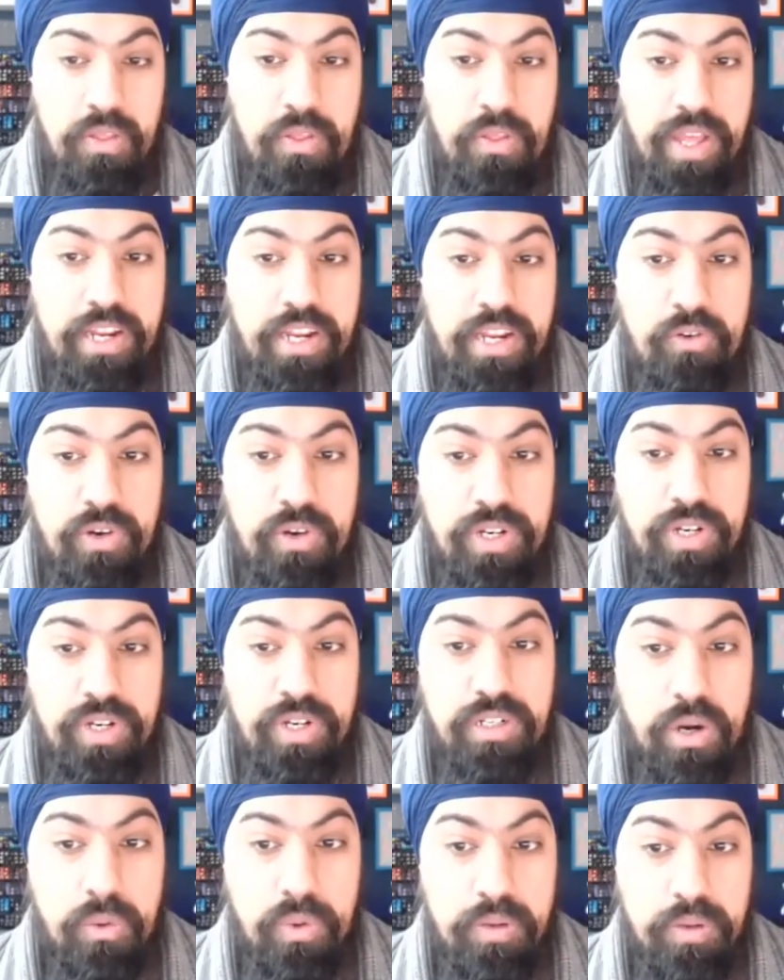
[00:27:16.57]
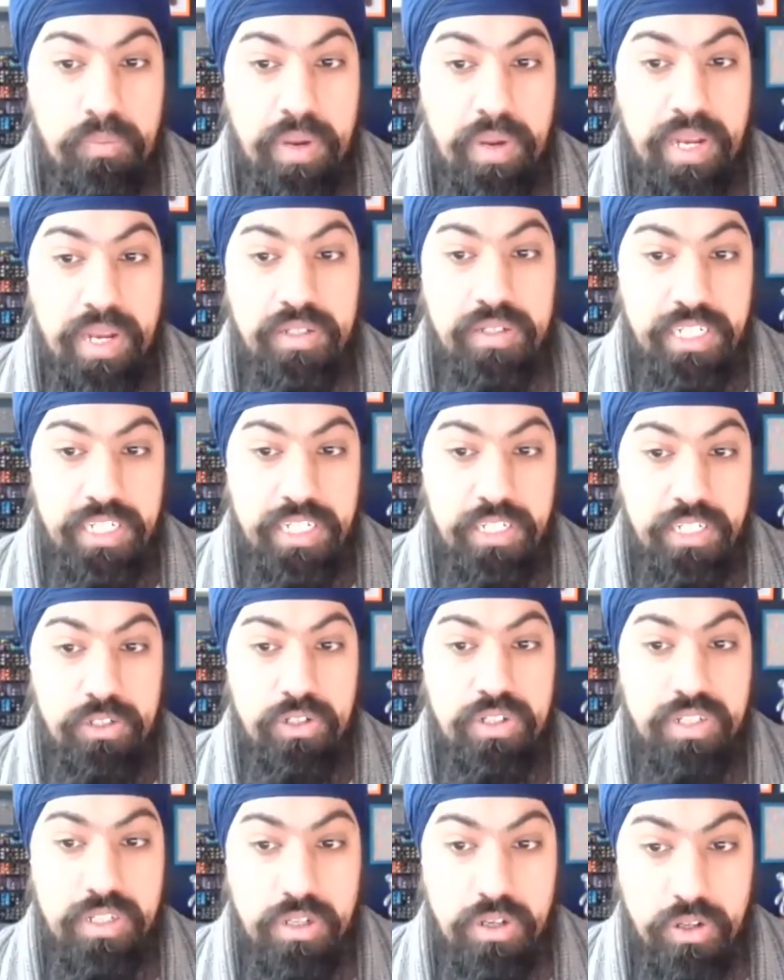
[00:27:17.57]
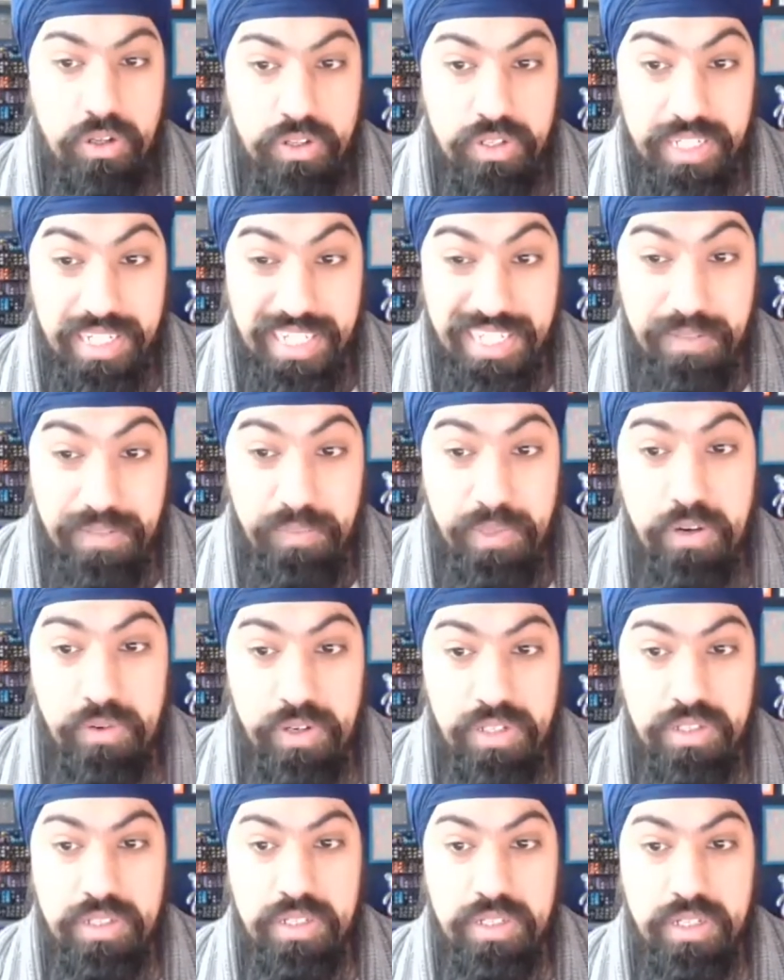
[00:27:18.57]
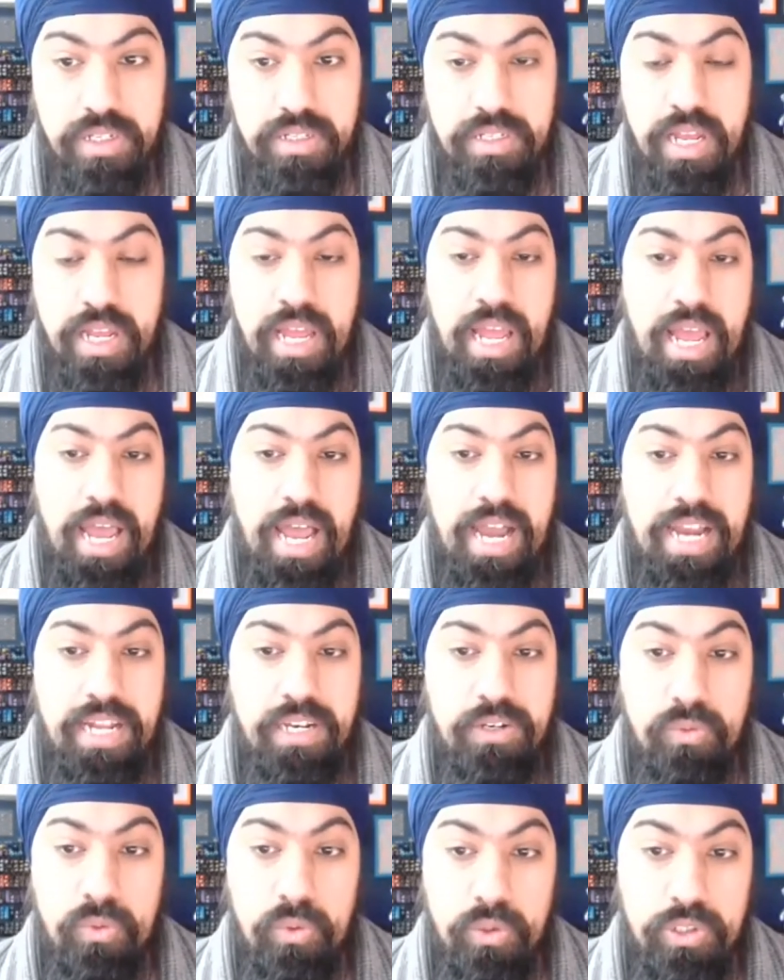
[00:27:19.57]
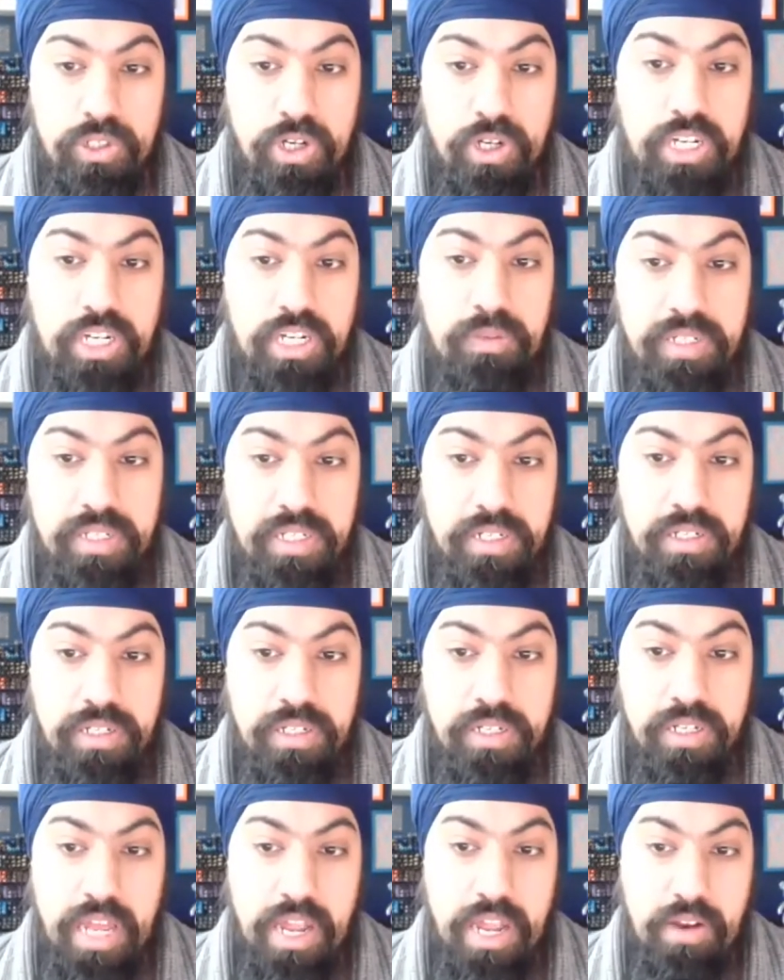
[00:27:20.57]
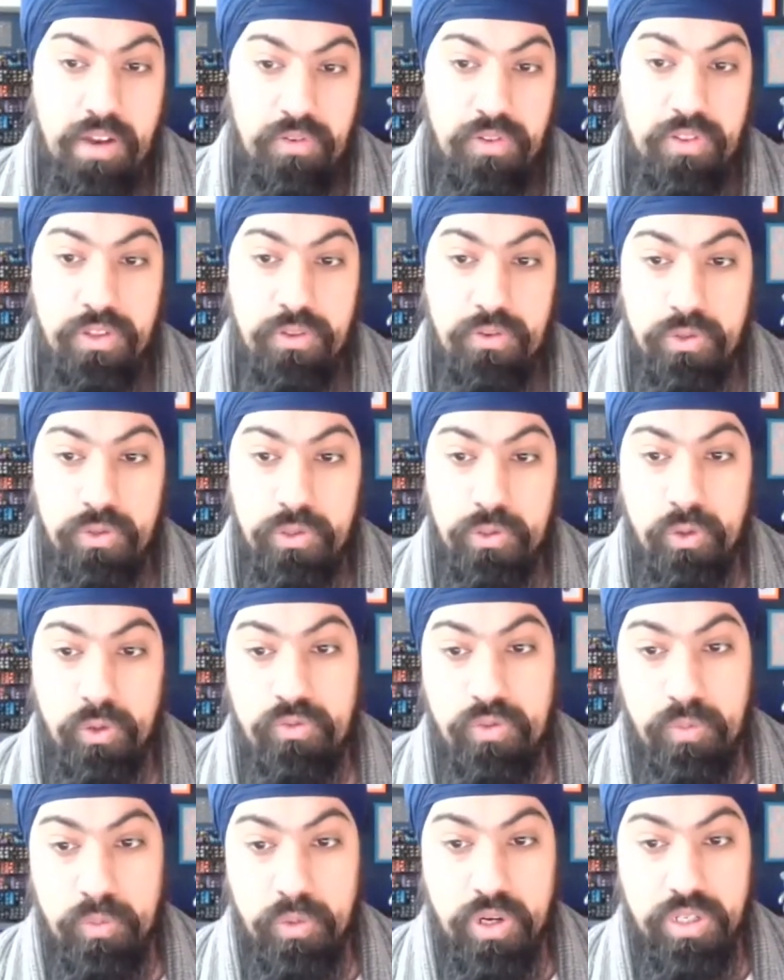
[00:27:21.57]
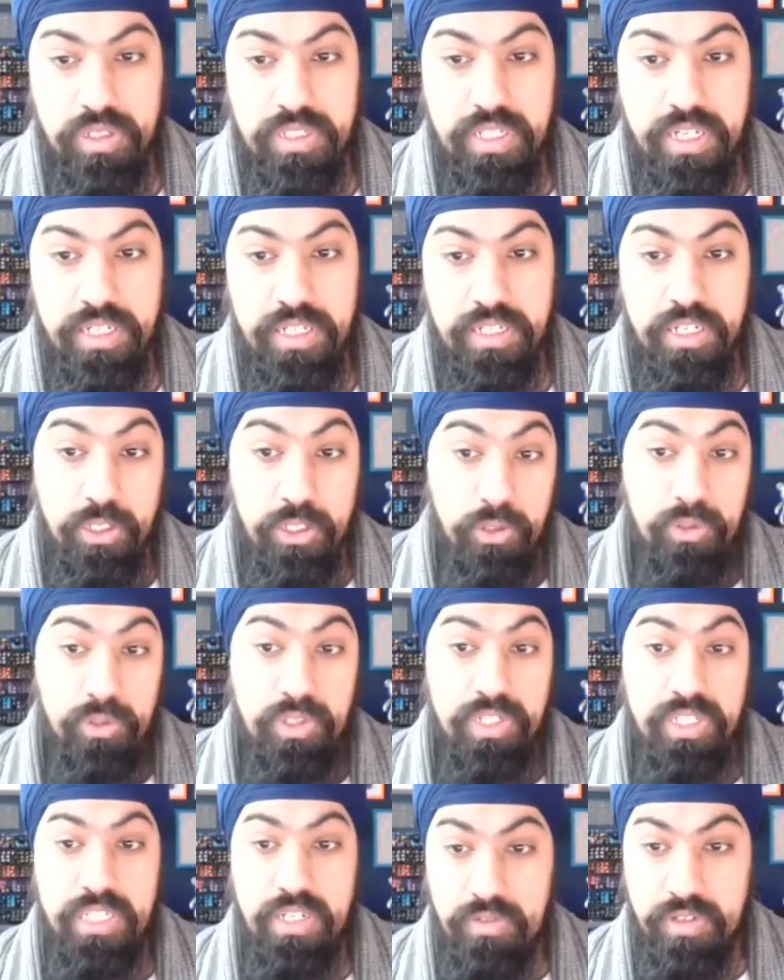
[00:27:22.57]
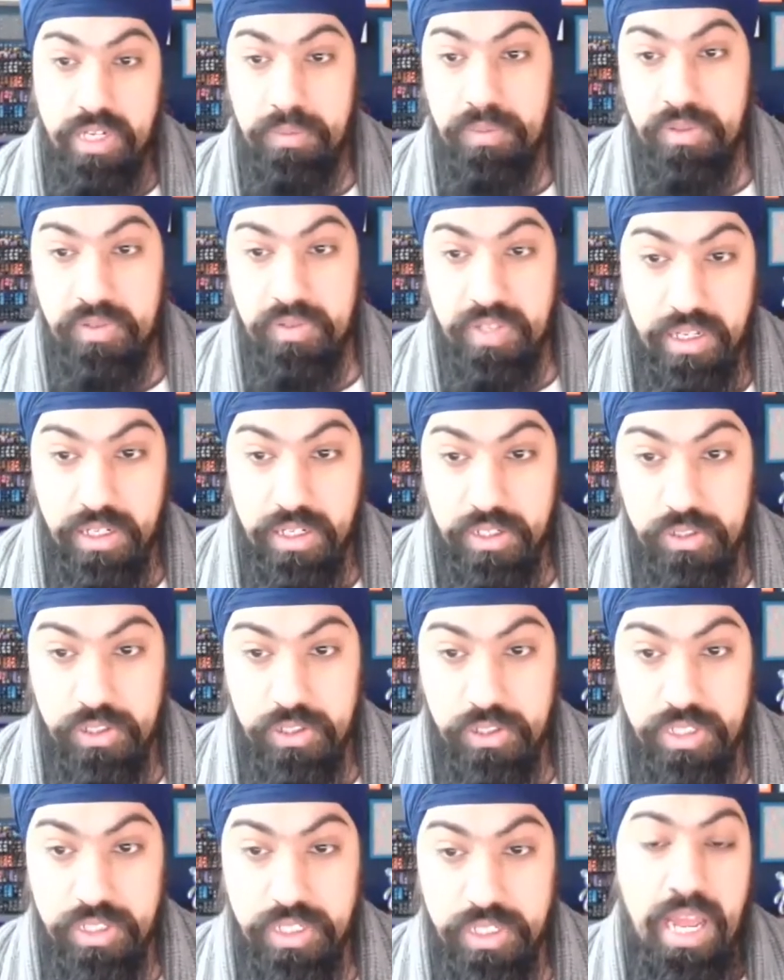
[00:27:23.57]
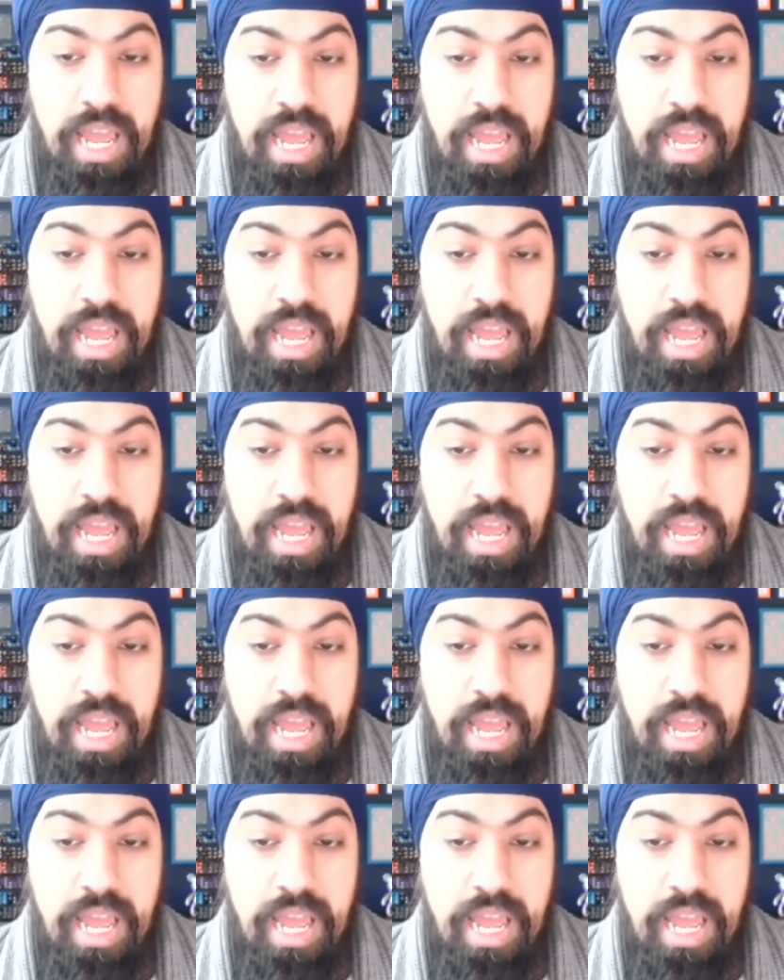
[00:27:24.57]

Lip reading: They created artwork based on each other's experiences, and all documented everything through short form content using different types of technology.